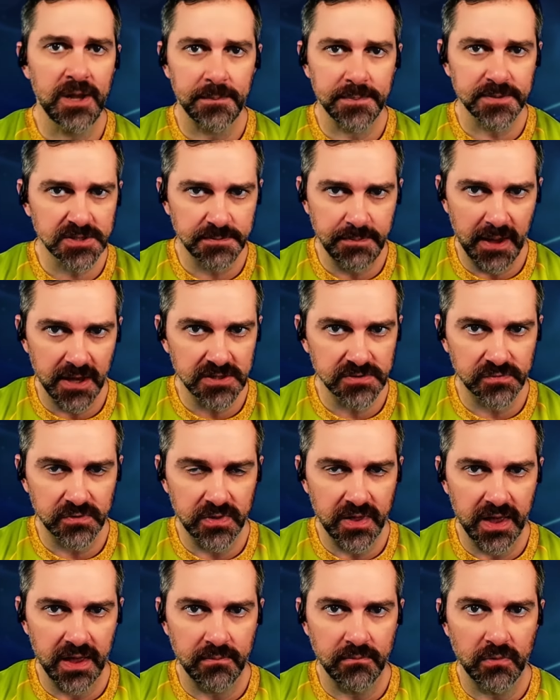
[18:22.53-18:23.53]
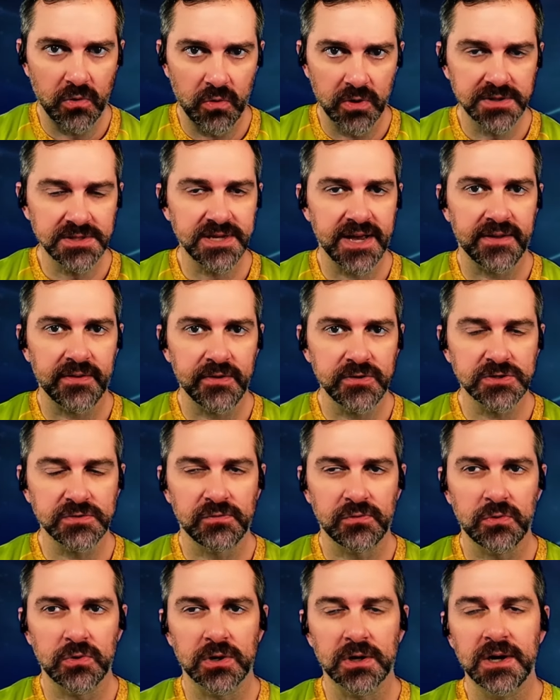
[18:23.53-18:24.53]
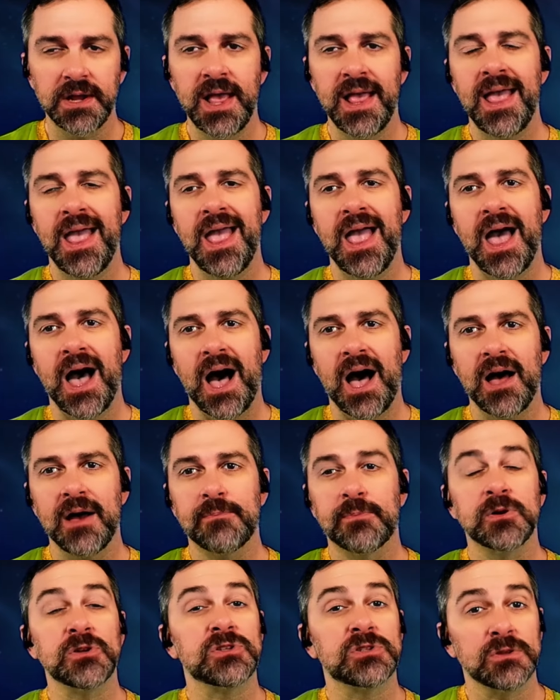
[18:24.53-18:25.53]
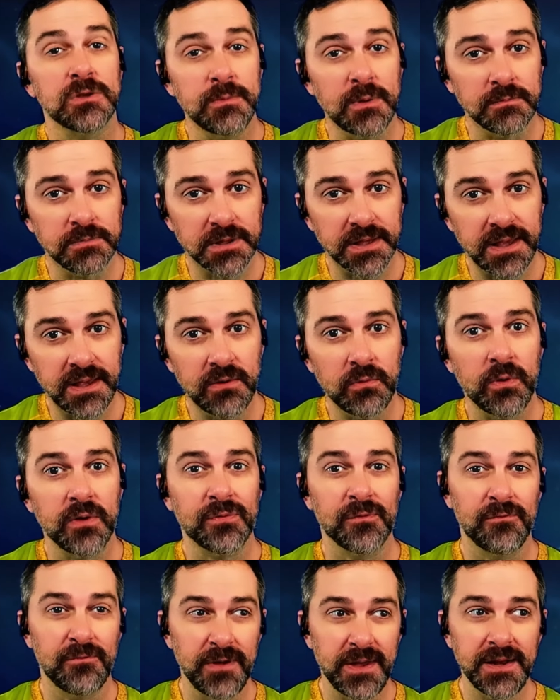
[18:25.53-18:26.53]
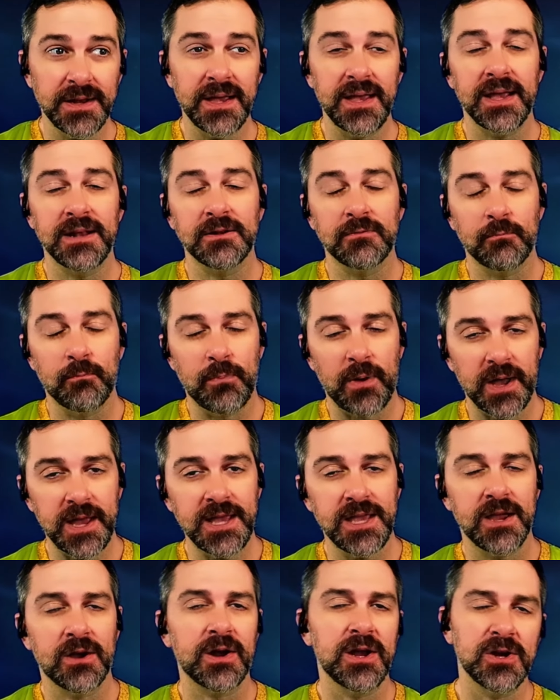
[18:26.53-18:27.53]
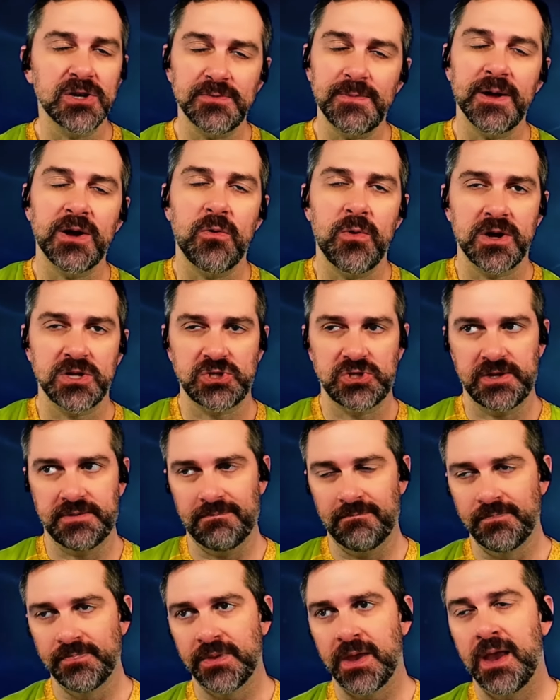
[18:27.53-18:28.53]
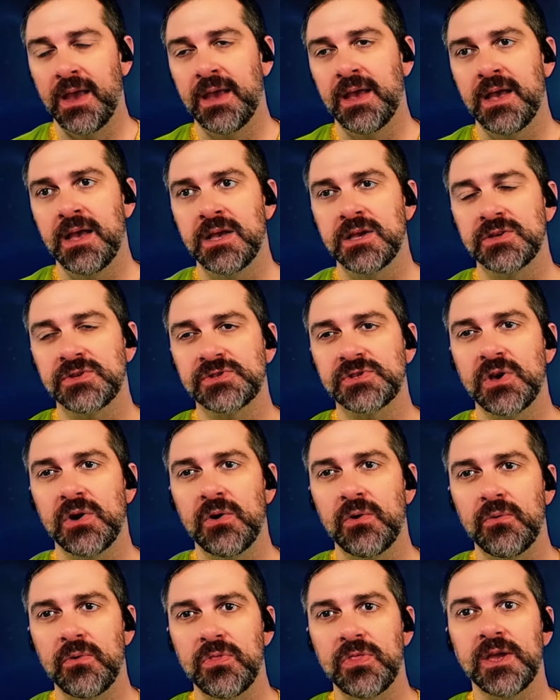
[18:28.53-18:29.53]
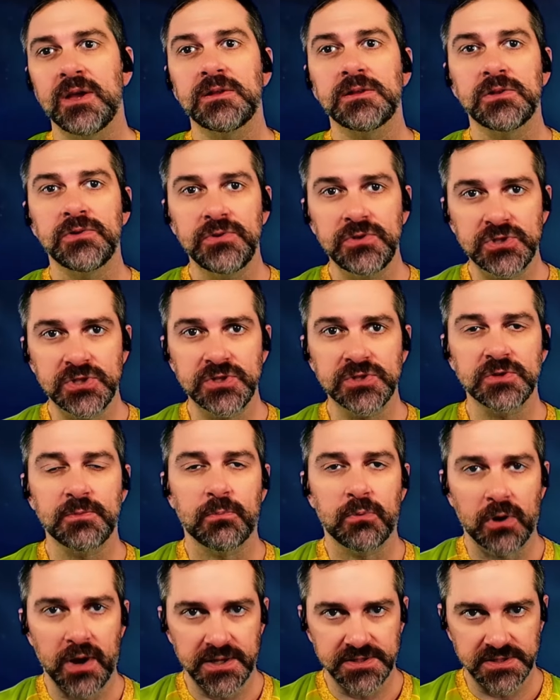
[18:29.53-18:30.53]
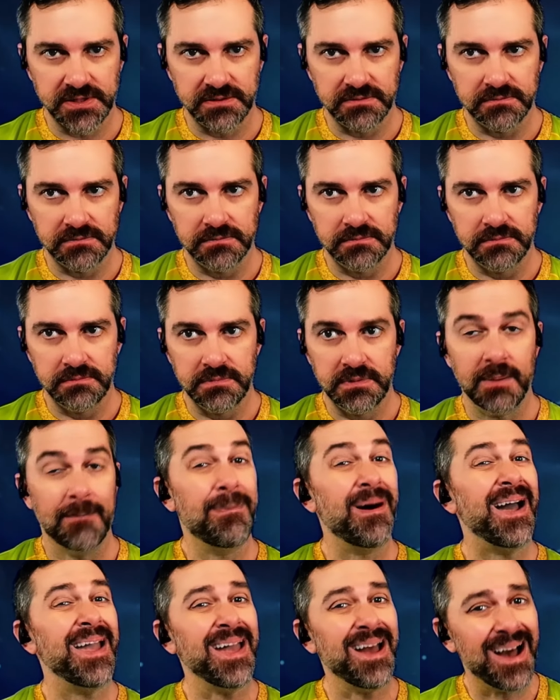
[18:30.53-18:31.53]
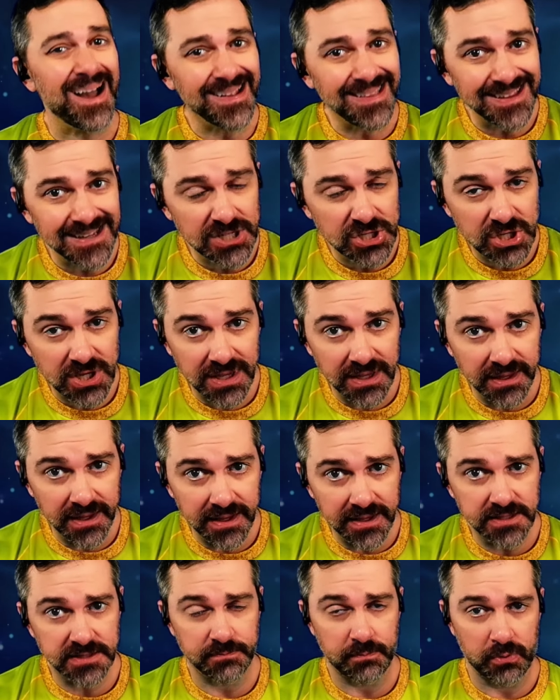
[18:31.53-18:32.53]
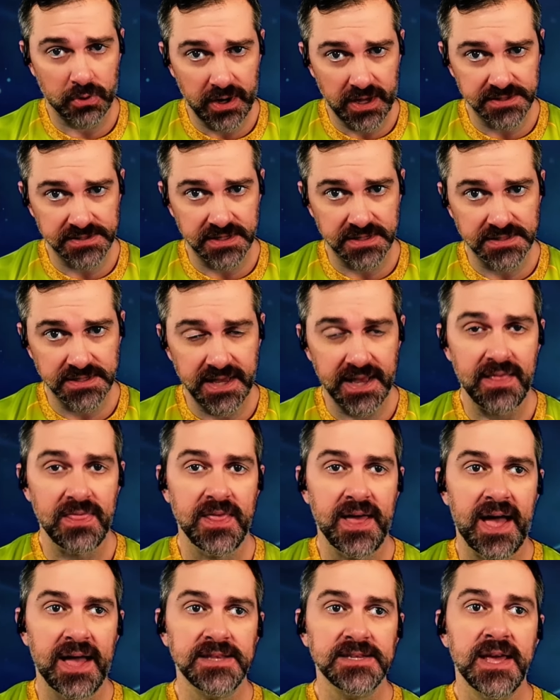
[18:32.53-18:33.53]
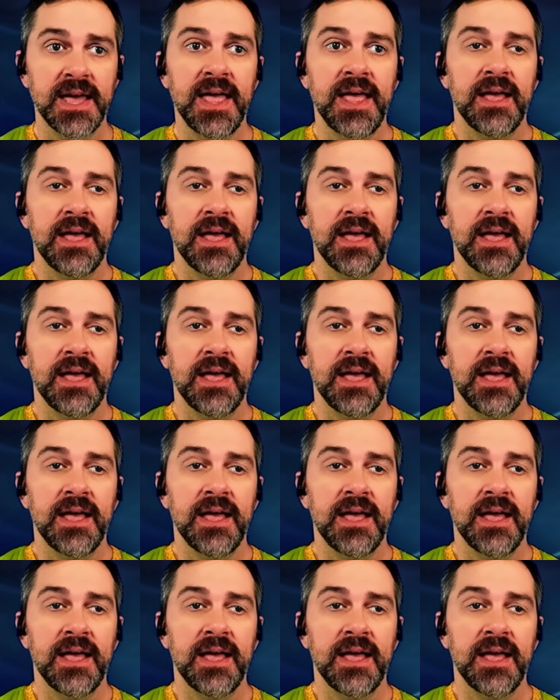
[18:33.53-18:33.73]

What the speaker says: up a space for them on Talos 4, presumably with Vina and Pike here. Here's my question. So the illusions are present. The biology is present in that